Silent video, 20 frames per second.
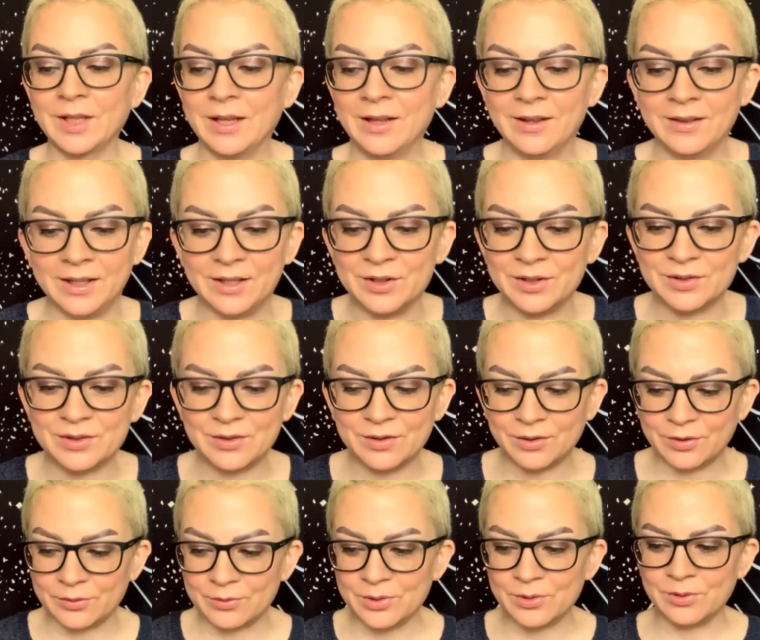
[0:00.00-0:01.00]
They just
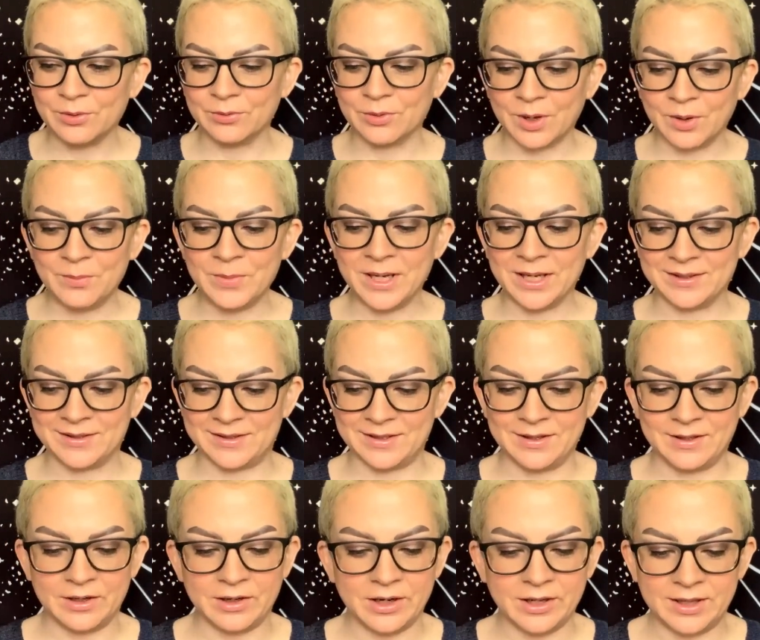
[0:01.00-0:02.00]
threw the romance in
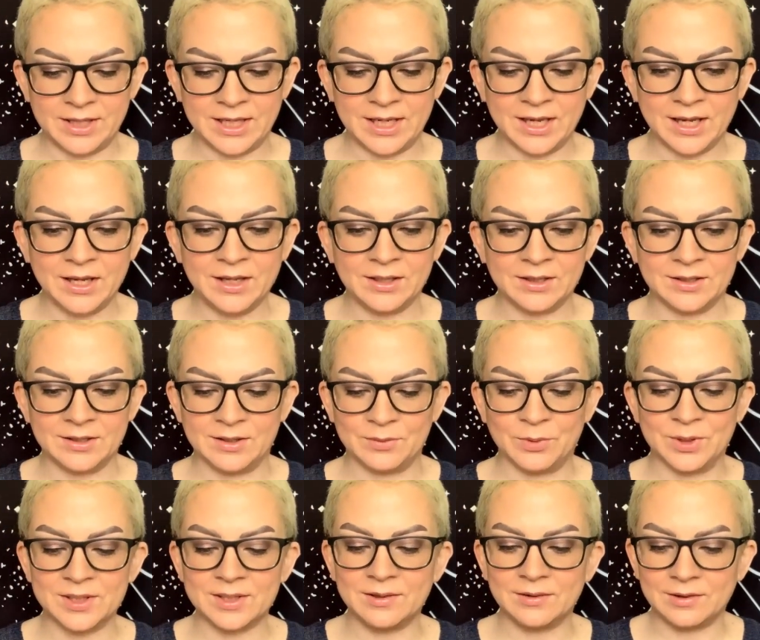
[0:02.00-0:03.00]
there at the end. It
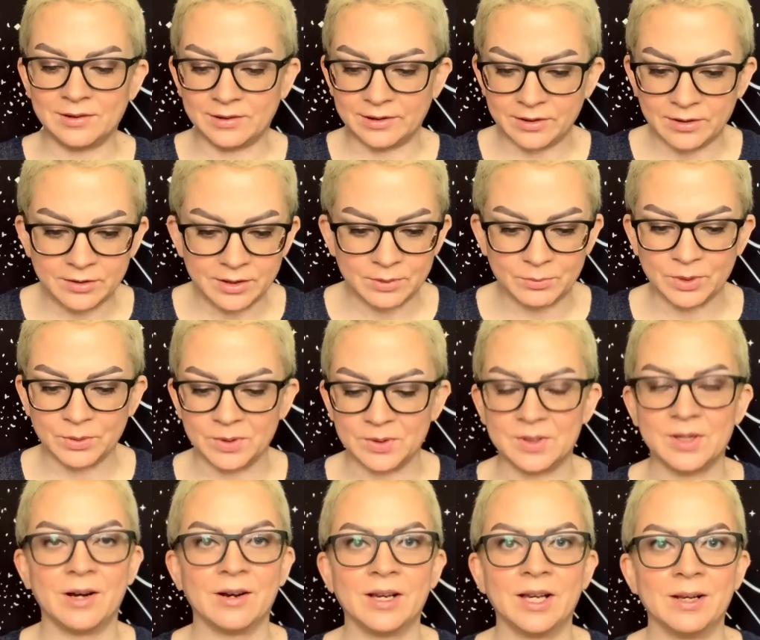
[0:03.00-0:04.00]
wasn't clear that we were
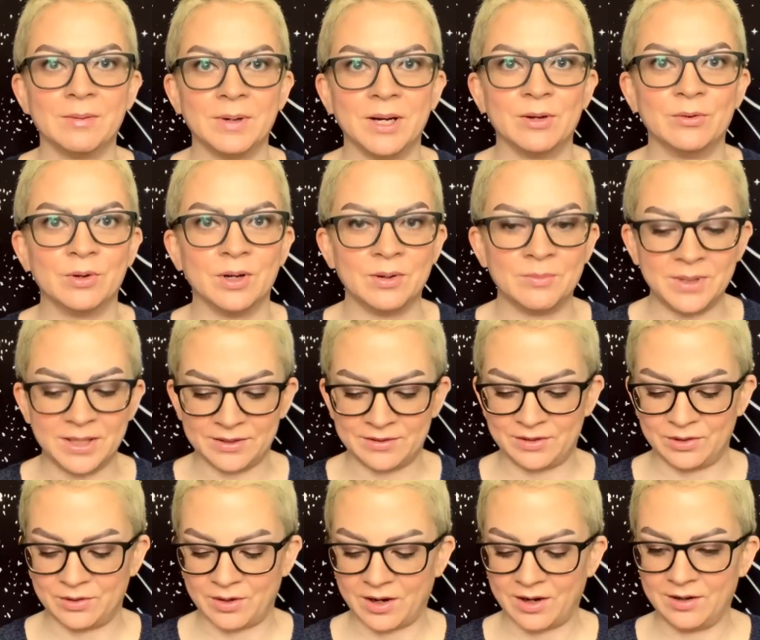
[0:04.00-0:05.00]
talking about romance,
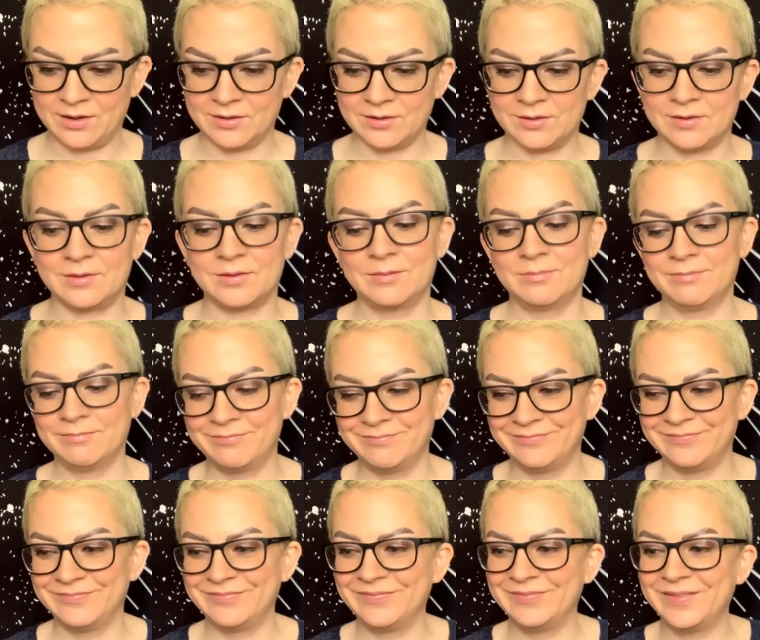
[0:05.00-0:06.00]
you guys.
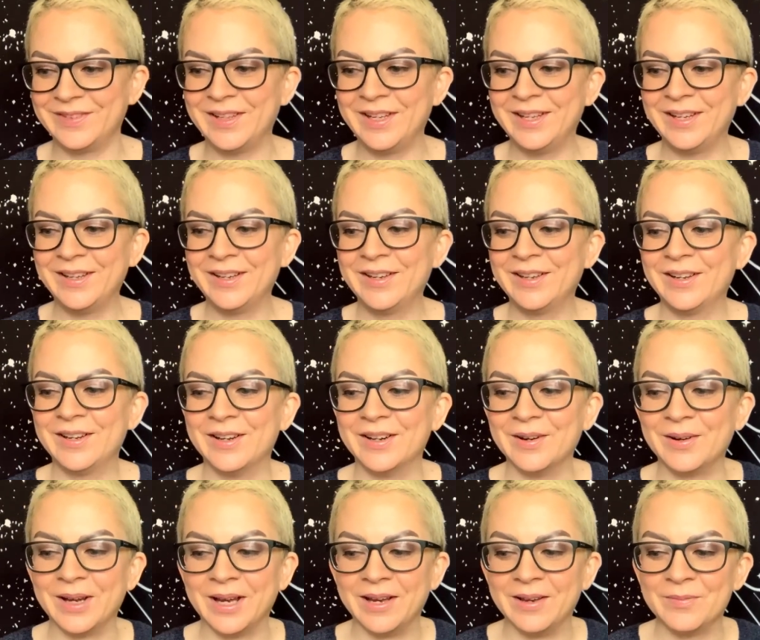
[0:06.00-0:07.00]

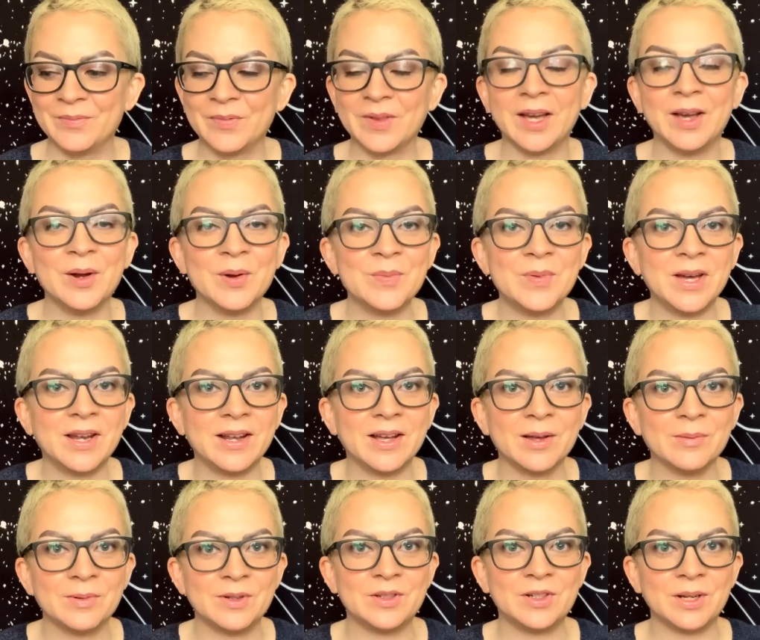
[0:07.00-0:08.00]
Okay, I hope that
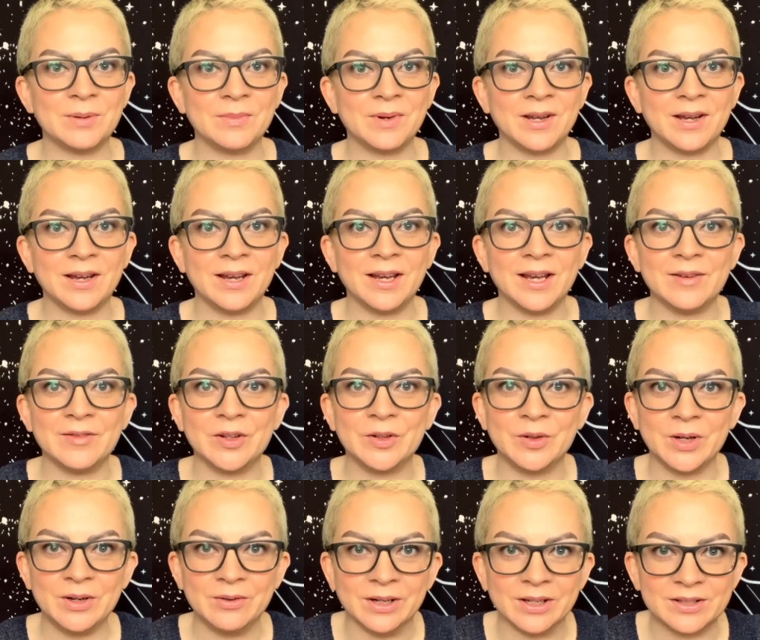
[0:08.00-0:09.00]
helped, Gemini. Have a
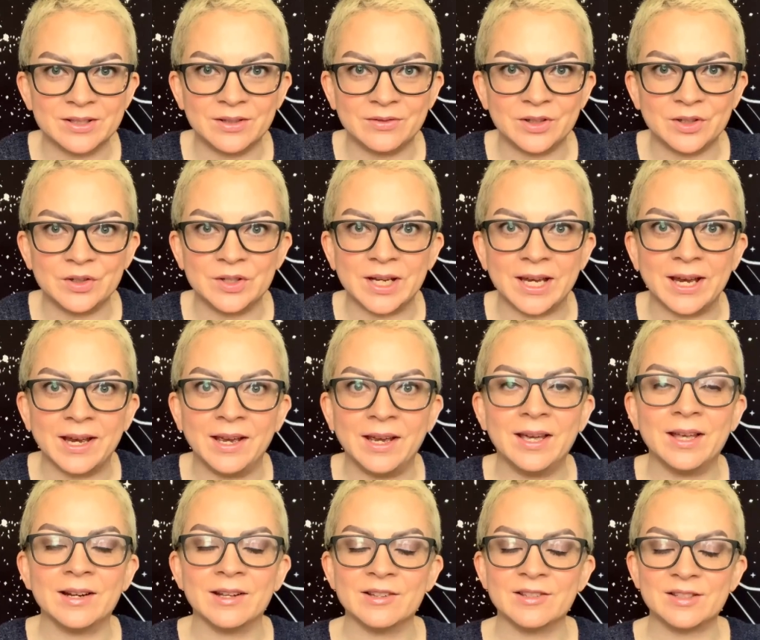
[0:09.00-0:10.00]
great rest of your day,
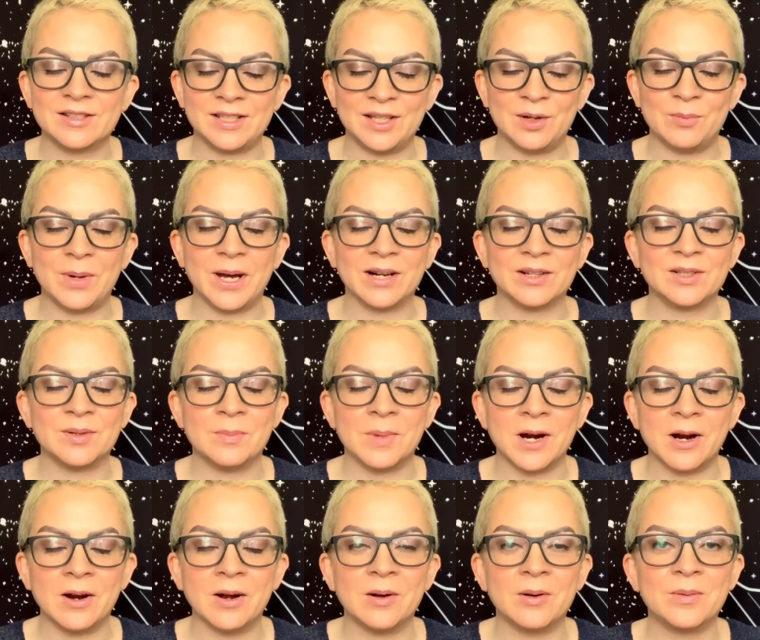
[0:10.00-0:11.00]
and I'll see you back
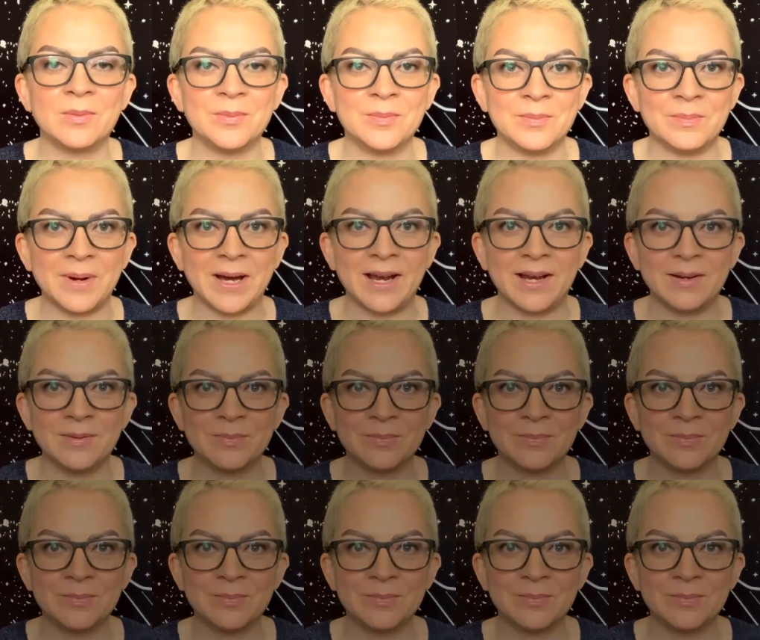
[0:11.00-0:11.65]
tomorrow. Bye.